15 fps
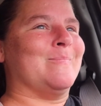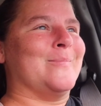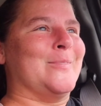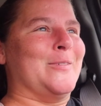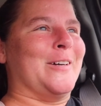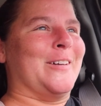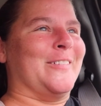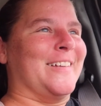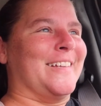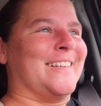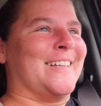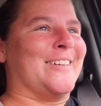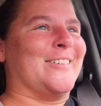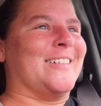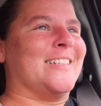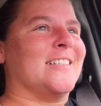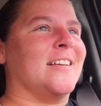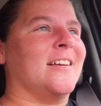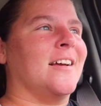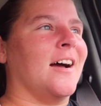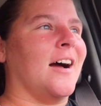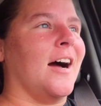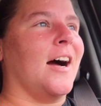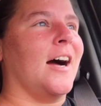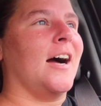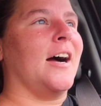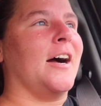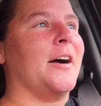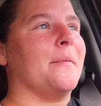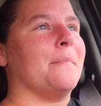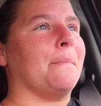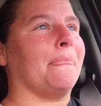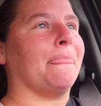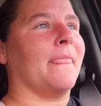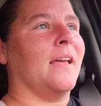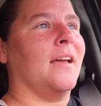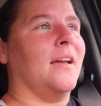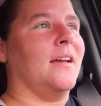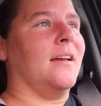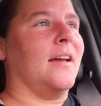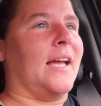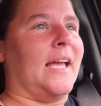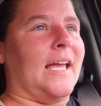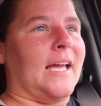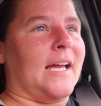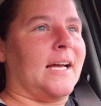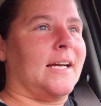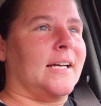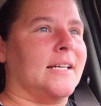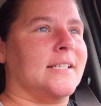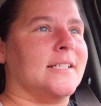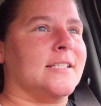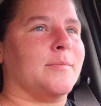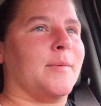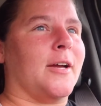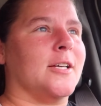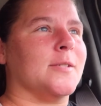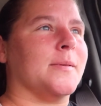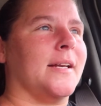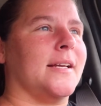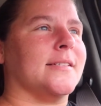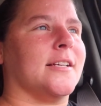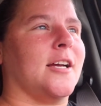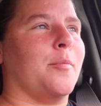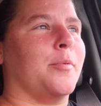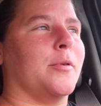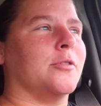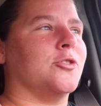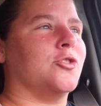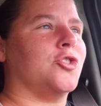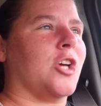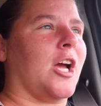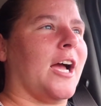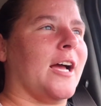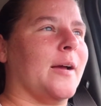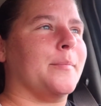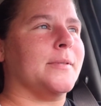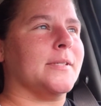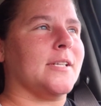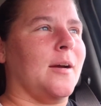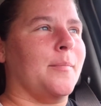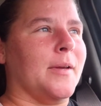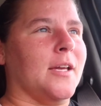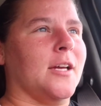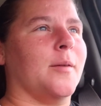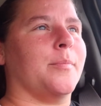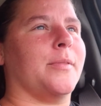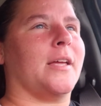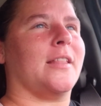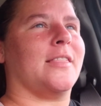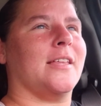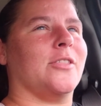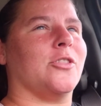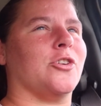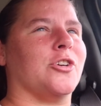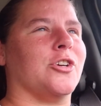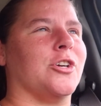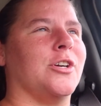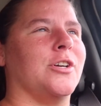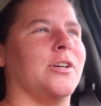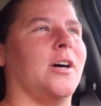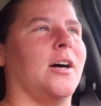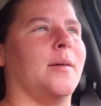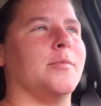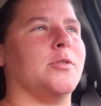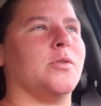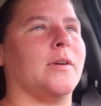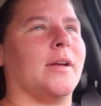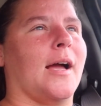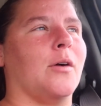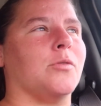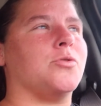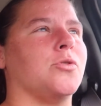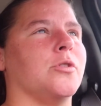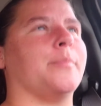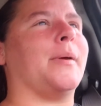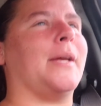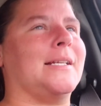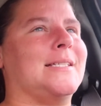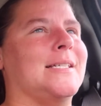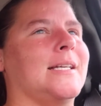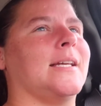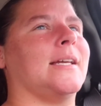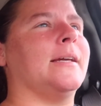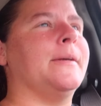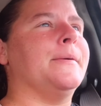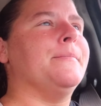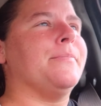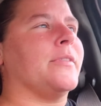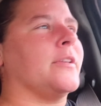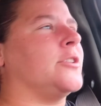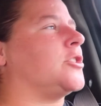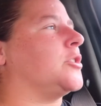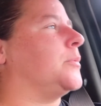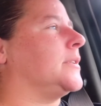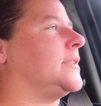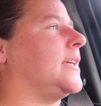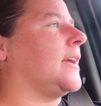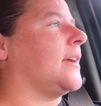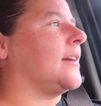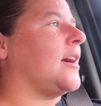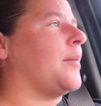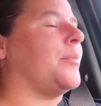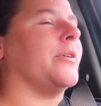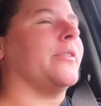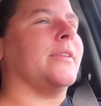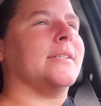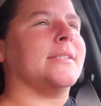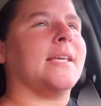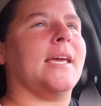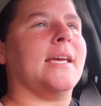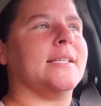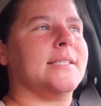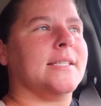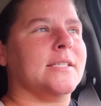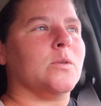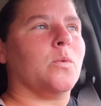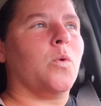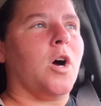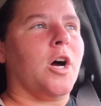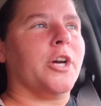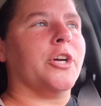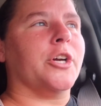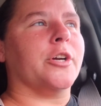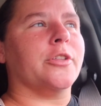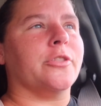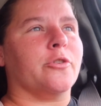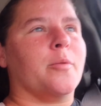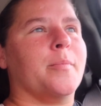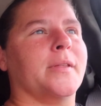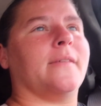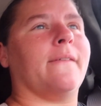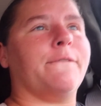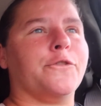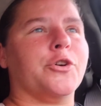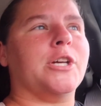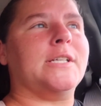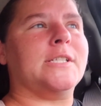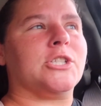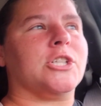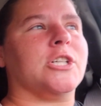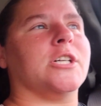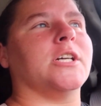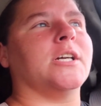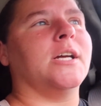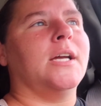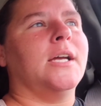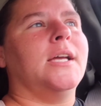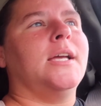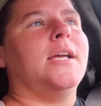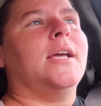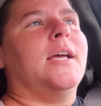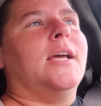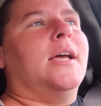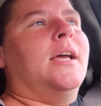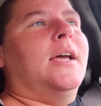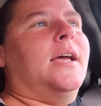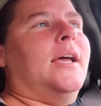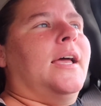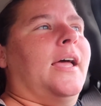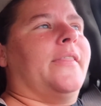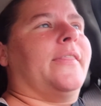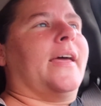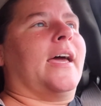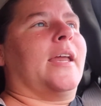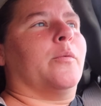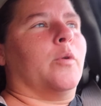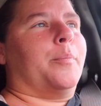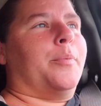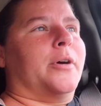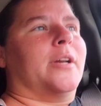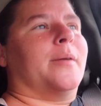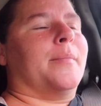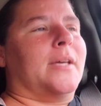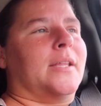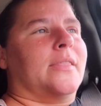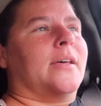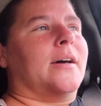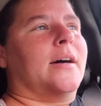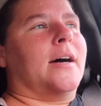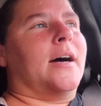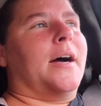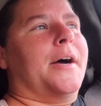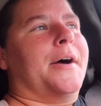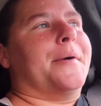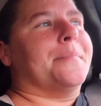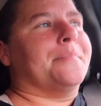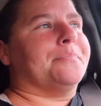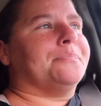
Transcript: Oh, I don't like that noise. Um, and my husband has a couple jobs coming up that I think they're um, doing outdoor painting. So we'll take a couple of these cases of water, throw them in the freezer, and then we'll put them in the um,